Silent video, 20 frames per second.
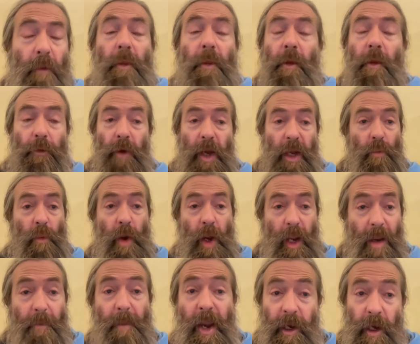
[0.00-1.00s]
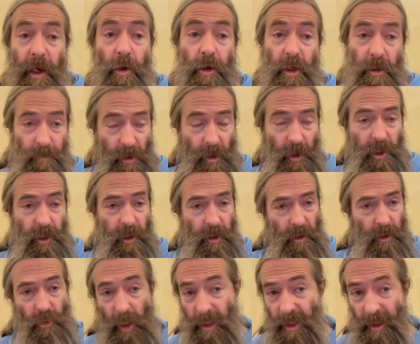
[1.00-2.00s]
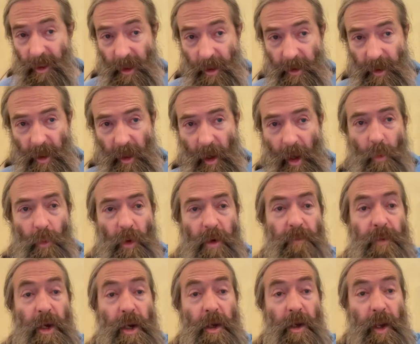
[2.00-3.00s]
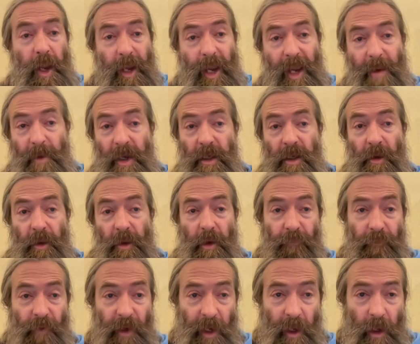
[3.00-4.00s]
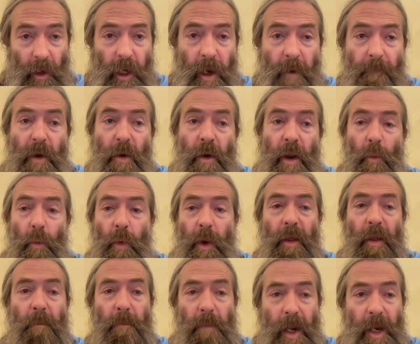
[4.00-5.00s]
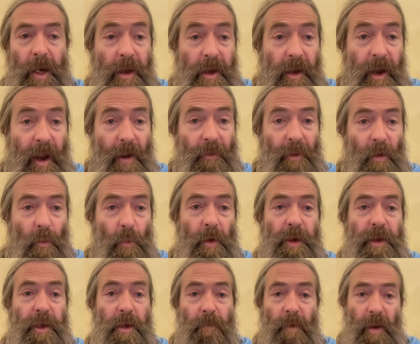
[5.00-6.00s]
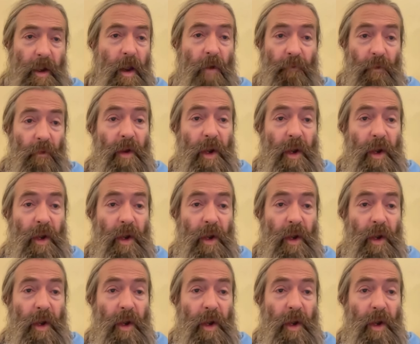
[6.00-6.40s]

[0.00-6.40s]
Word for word: the reason why I made a contribution twenty years ago was because I came into this field with a mindset that was of,